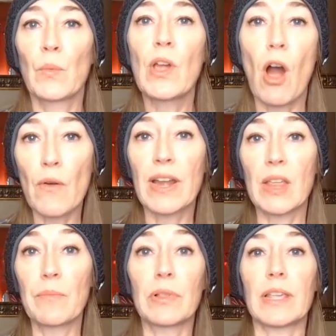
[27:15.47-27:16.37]
We
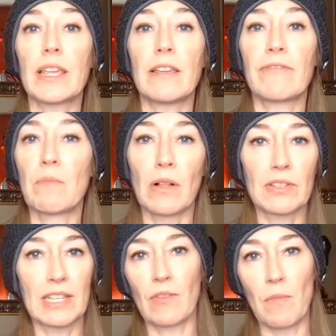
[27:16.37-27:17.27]
already believe the
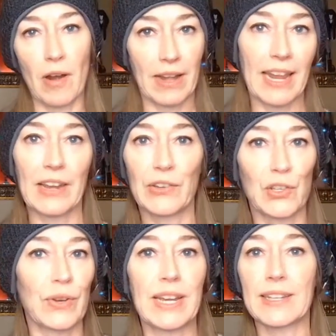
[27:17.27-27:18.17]
multi-level marketing
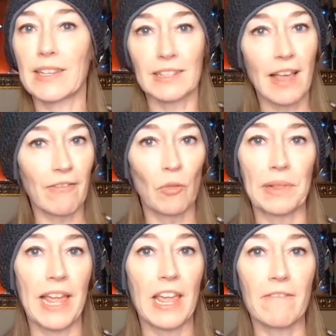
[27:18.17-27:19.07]
industry is this level
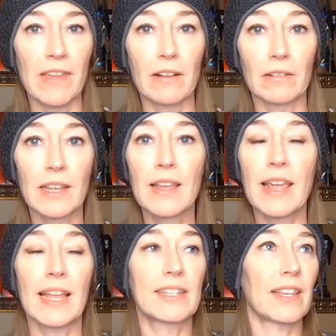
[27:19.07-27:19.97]
playing field.
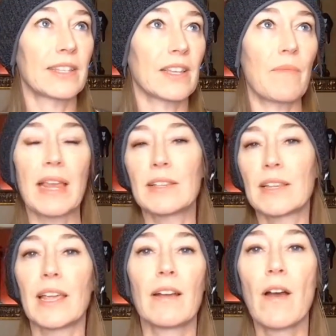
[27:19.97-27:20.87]
It's this
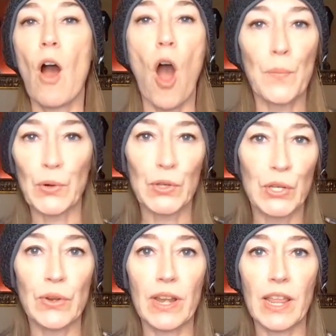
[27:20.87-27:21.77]
amazing
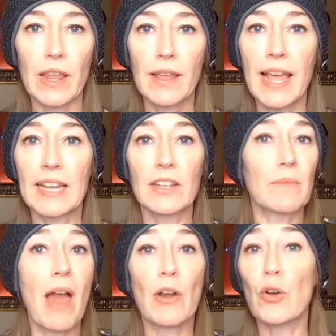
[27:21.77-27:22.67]
opportunity. It
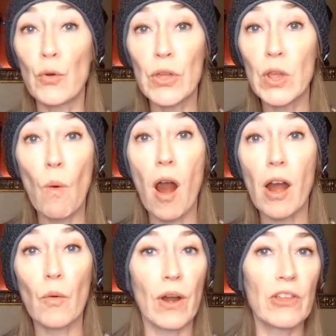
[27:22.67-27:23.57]
doesn't matter who you
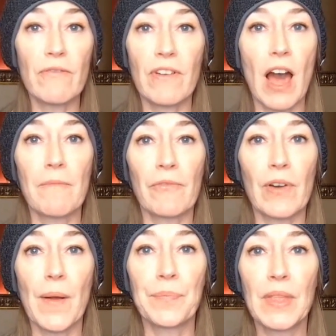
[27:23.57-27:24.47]
are, where you've come
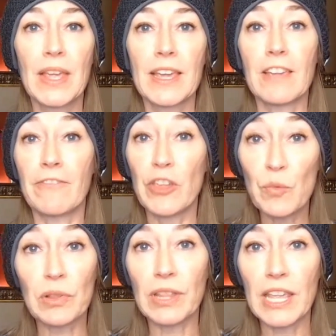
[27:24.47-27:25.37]
from. If you
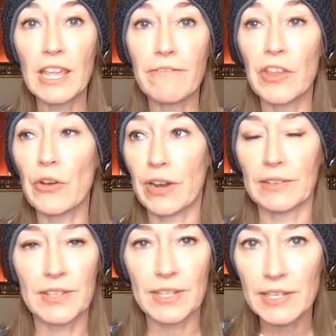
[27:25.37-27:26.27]
believe you're
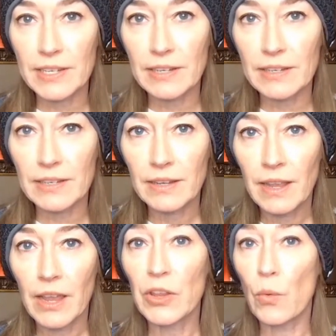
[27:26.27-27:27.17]
consistent,
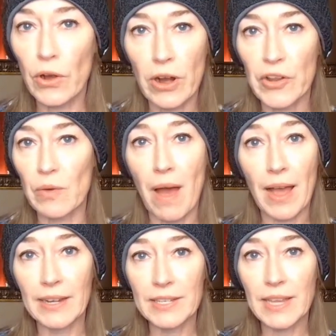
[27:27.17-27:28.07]
and you work on your
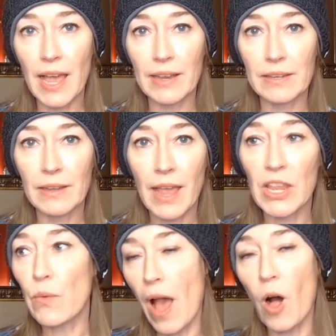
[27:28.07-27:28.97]
mindset
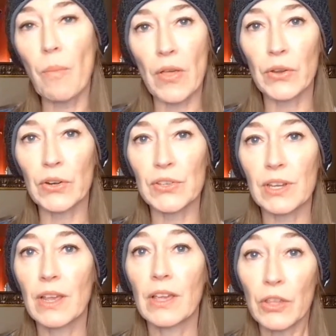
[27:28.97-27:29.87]
and you help others,
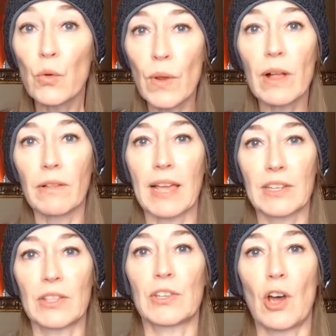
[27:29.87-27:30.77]
you will get
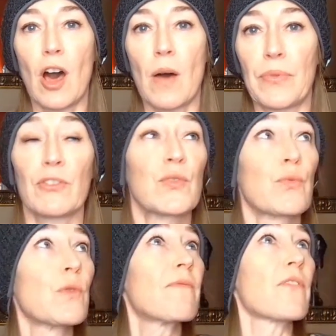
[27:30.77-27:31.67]
to the top. There's
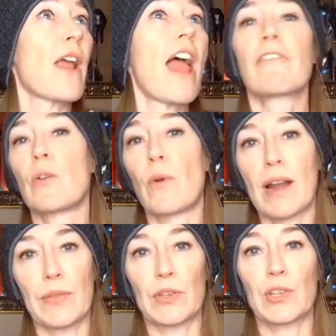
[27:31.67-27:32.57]
room for everyone
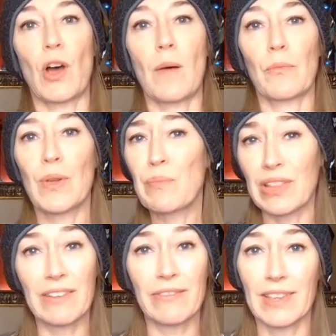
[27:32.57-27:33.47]
at the top. We
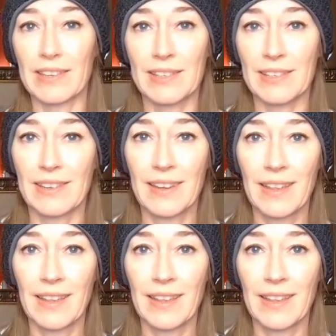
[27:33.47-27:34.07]
believe this